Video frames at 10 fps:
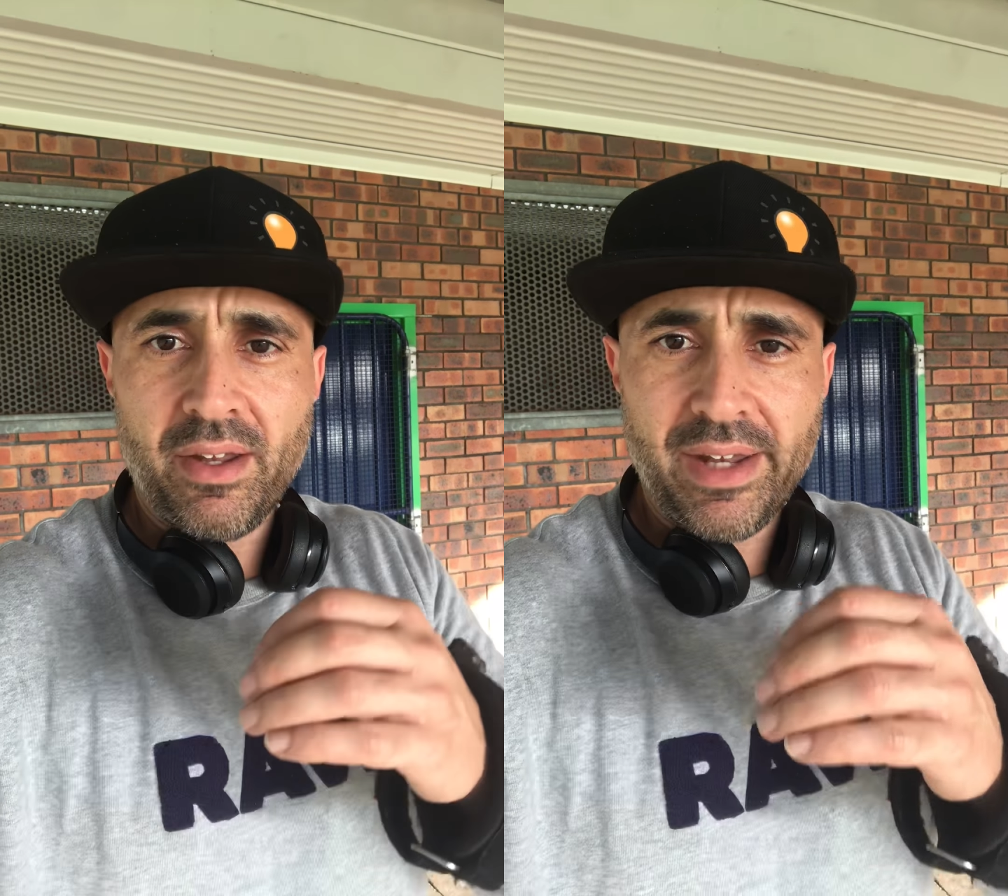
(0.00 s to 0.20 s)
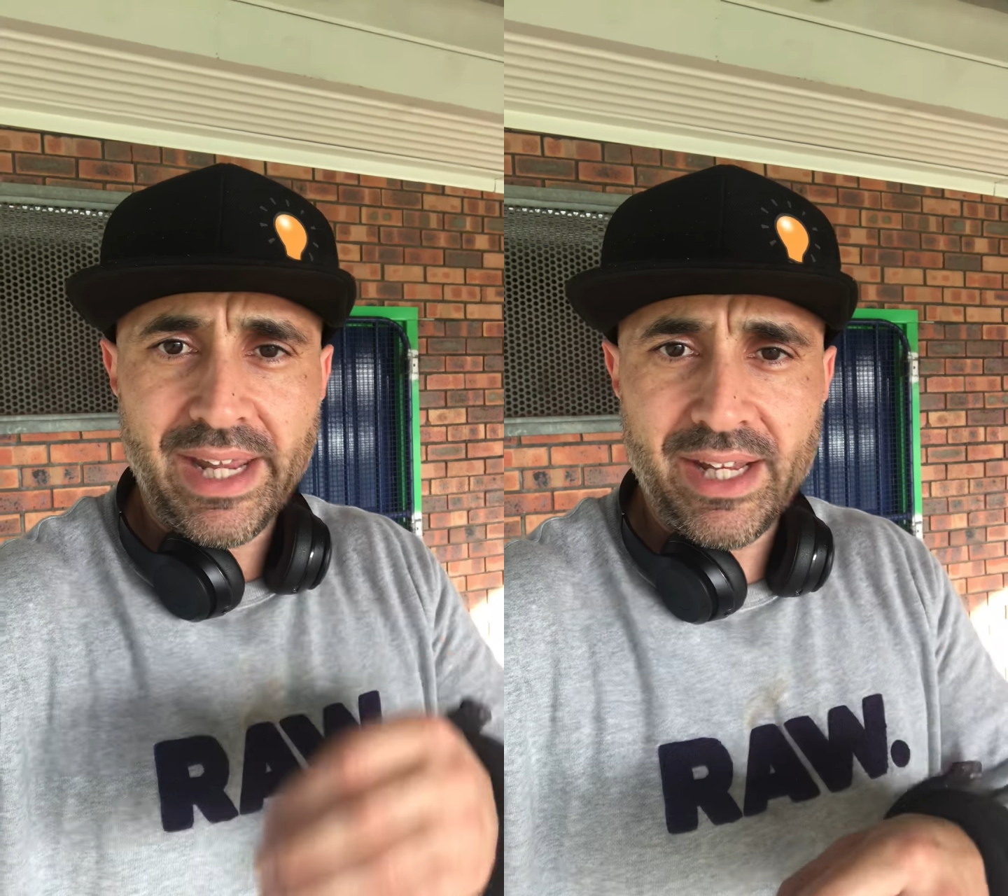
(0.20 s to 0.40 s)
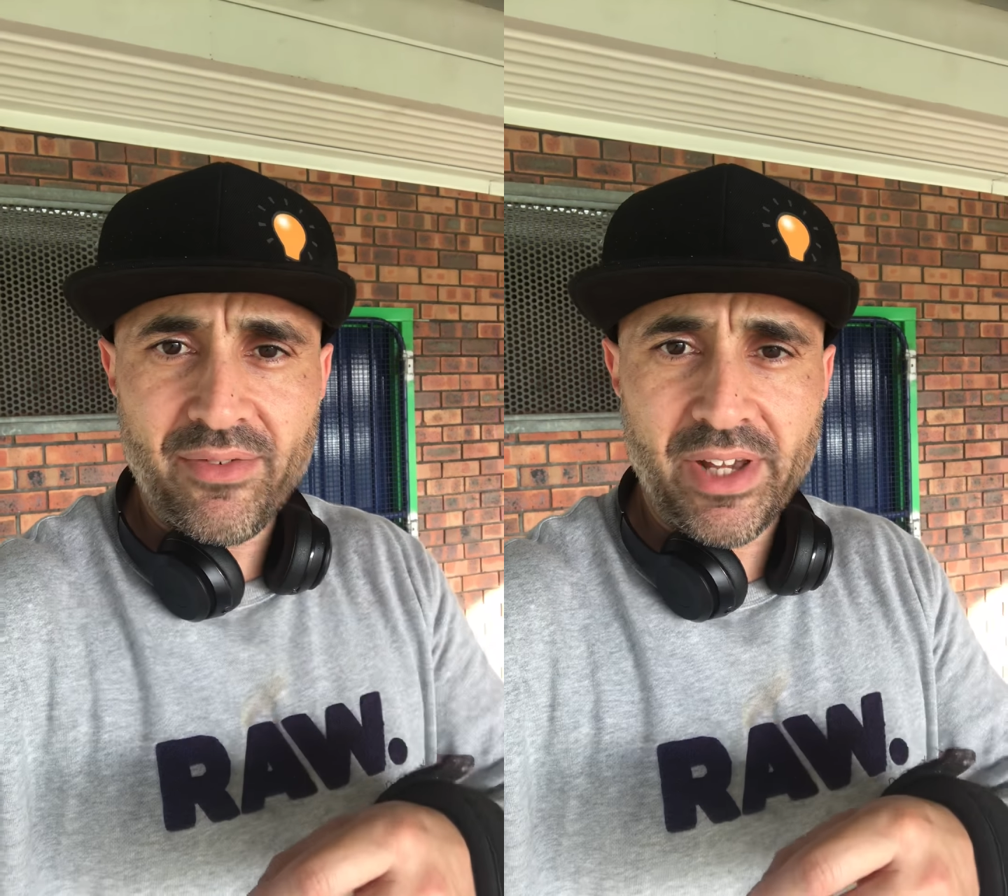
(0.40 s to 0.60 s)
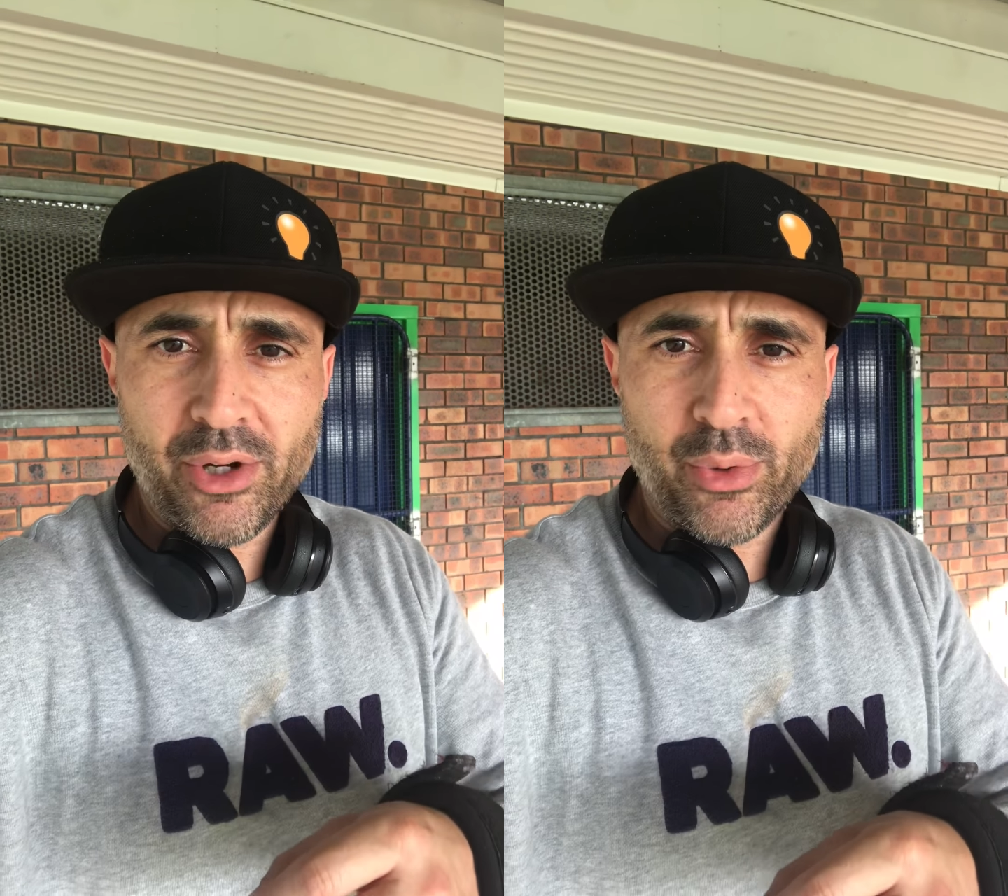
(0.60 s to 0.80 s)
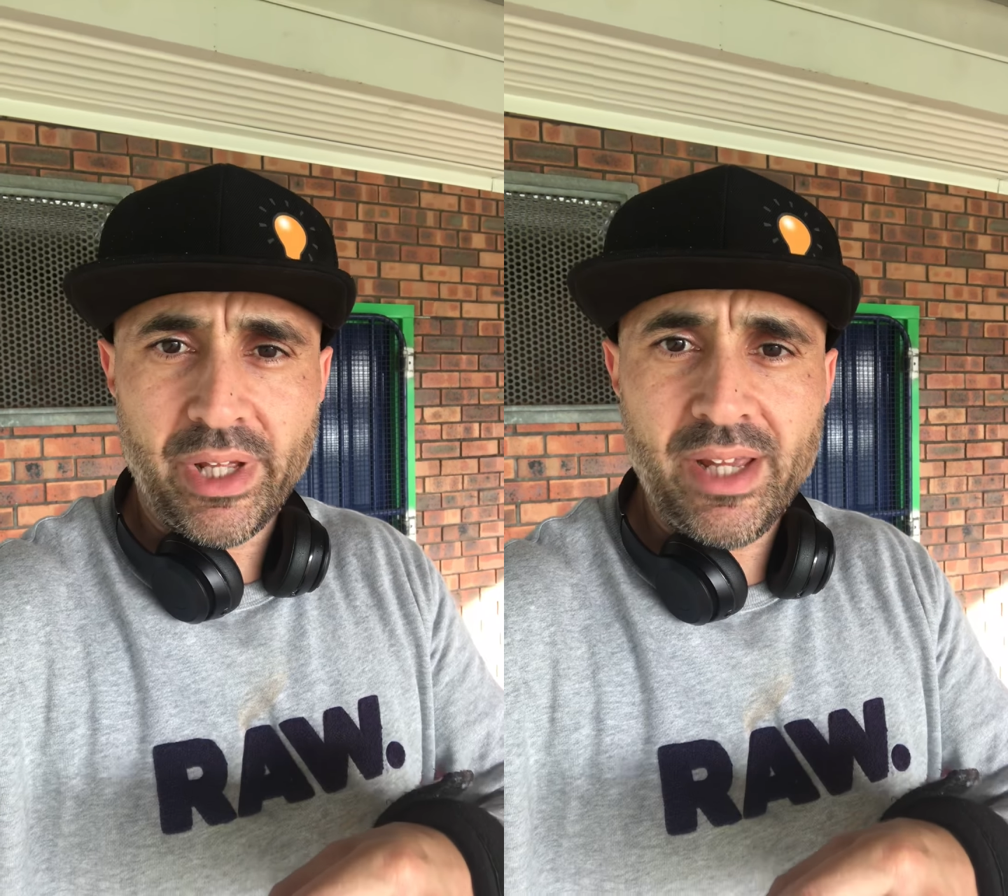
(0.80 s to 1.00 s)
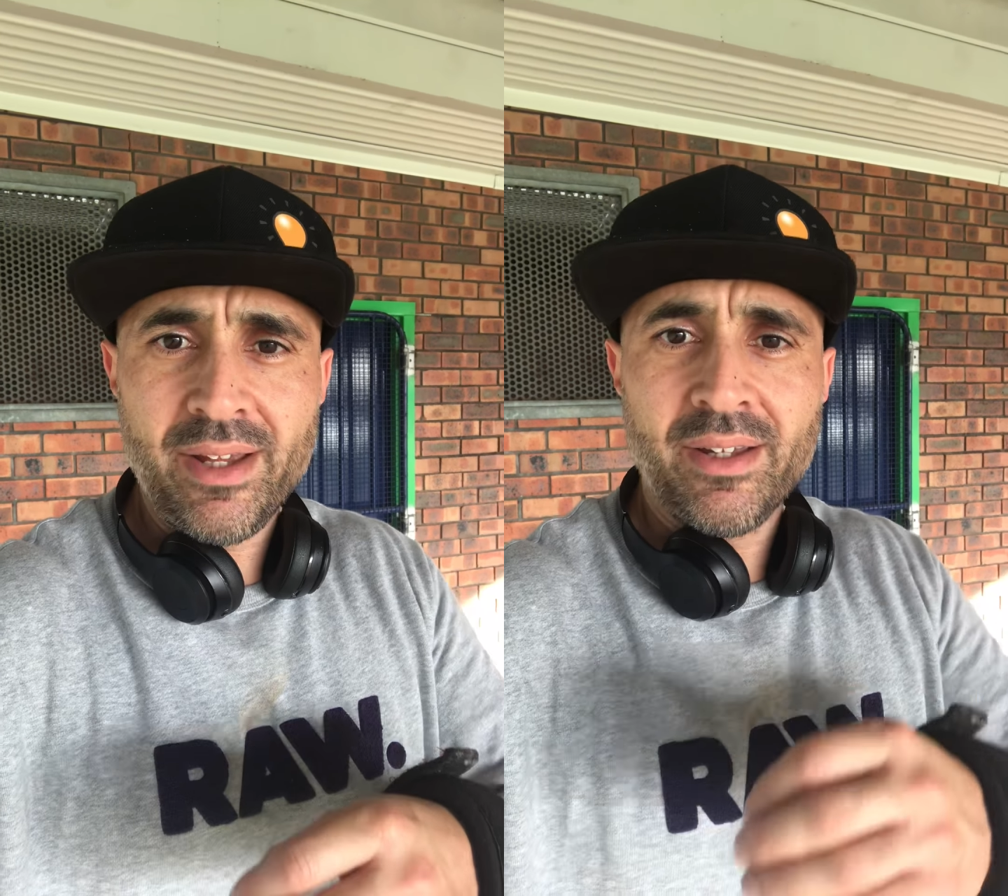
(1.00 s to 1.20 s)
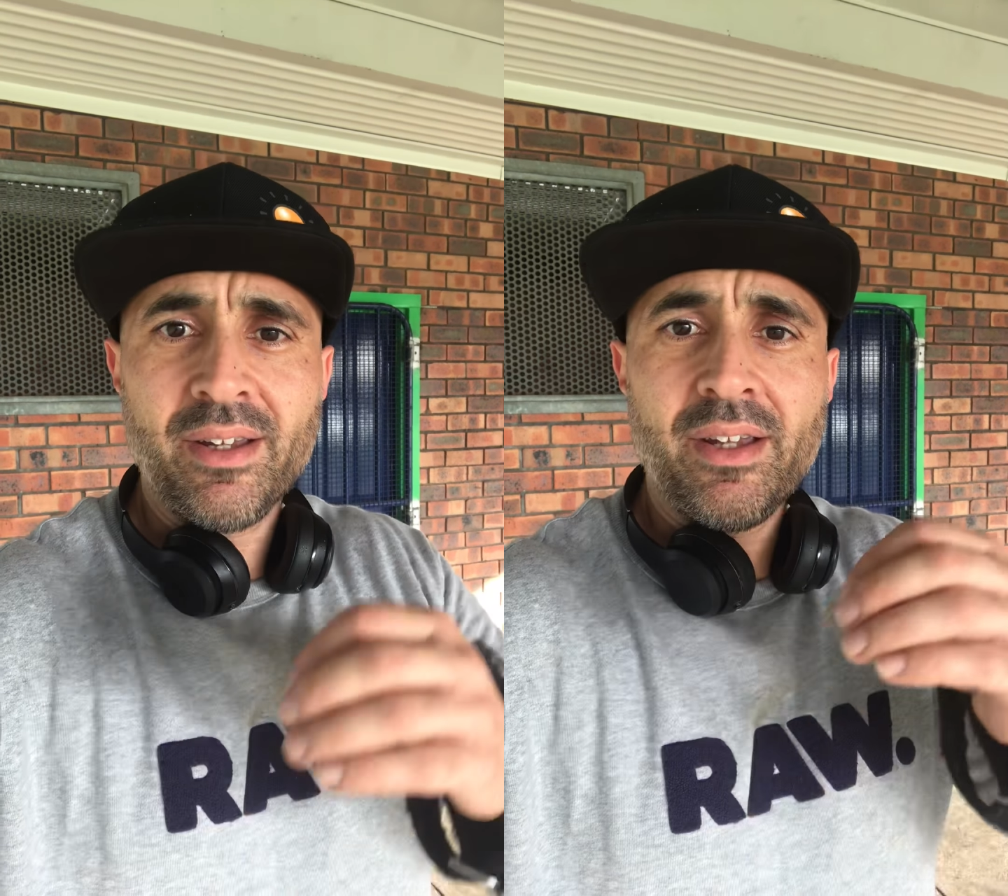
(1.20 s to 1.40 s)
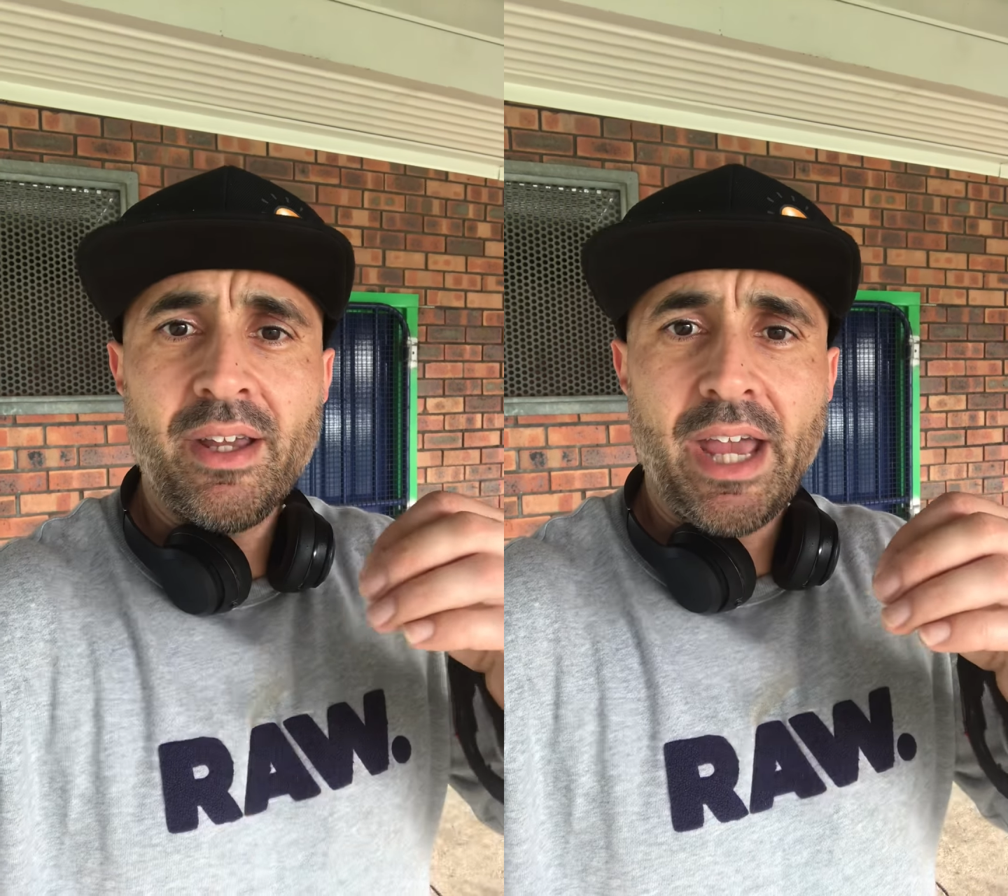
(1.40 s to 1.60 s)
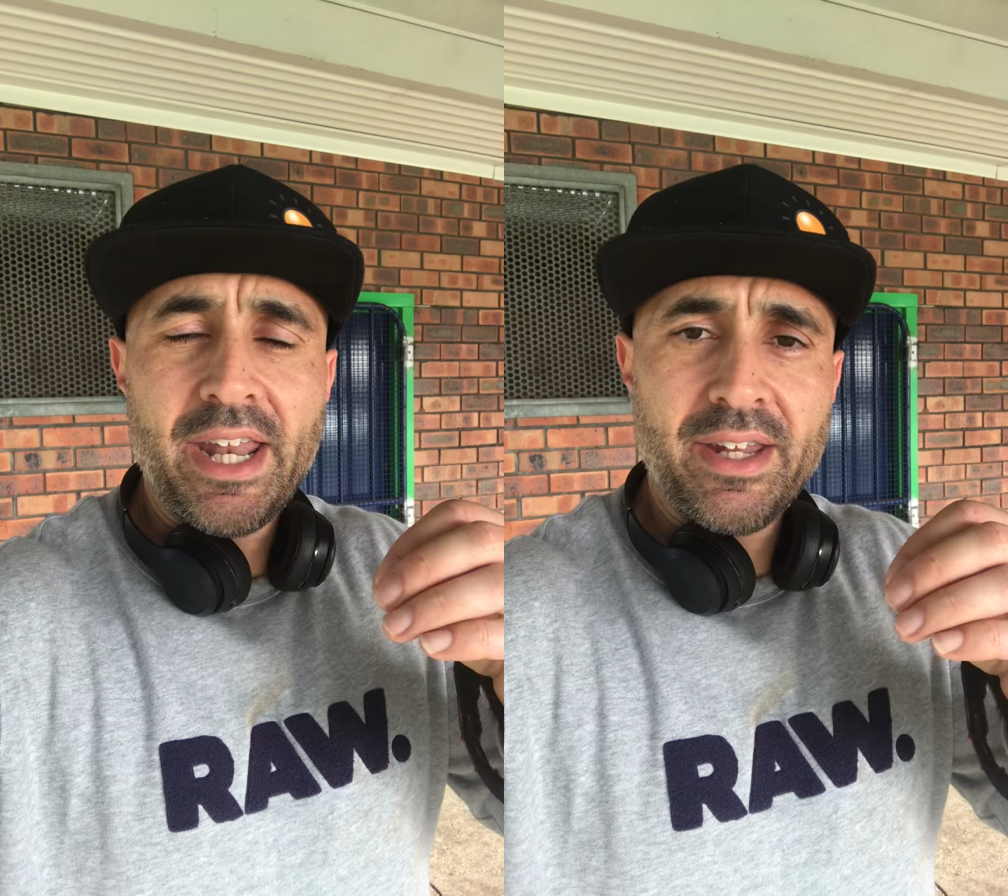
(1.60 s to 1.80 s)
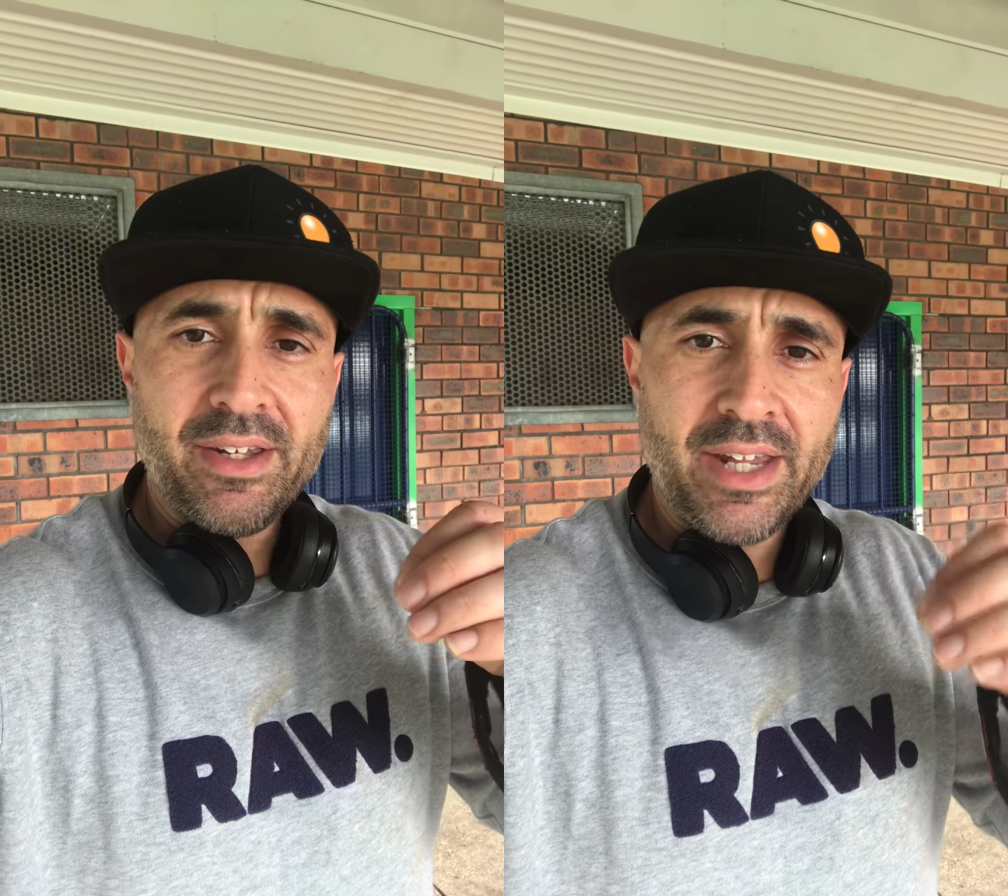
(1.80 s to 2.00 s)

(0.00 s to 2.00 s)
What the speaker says: Negative equity and